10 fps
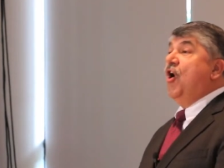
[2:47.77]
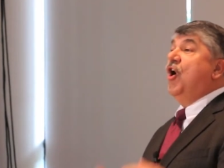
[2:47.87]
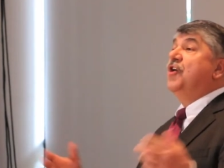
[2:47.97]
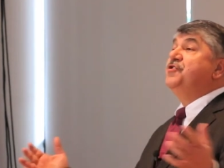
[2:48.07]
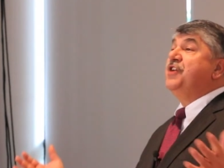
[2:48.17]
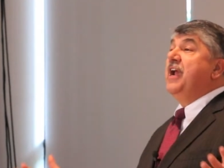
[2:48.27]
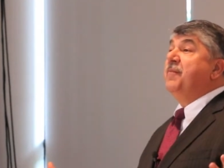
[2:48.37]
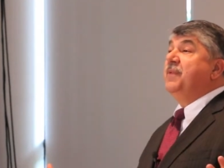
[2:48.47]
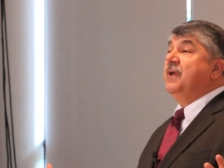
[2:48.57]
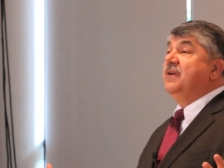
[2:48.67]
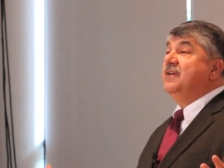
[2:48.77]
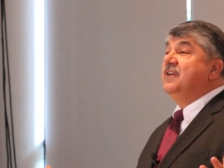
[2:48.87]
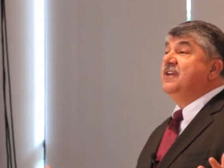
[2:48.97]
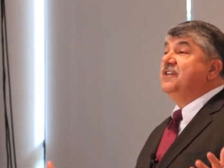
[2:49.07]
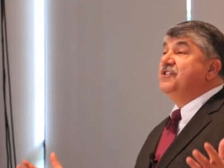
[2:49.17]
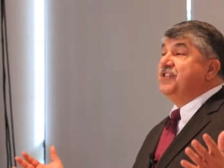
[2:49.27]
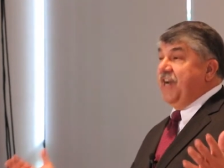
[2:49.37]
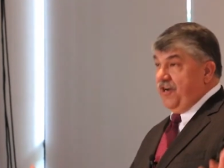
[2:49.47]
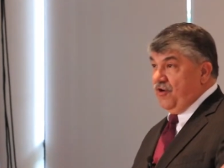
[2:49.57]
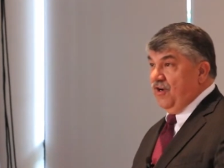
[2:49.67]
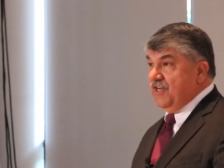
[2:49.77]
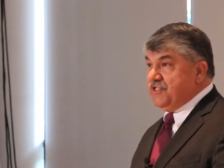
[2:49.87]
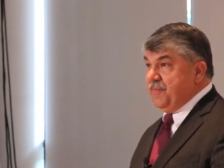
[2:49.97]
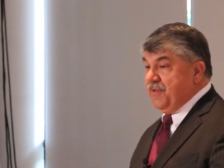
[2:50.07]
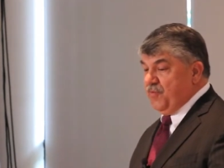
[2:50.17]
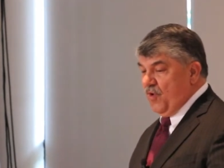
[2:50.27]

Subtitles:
our champion, Senator Elizabeth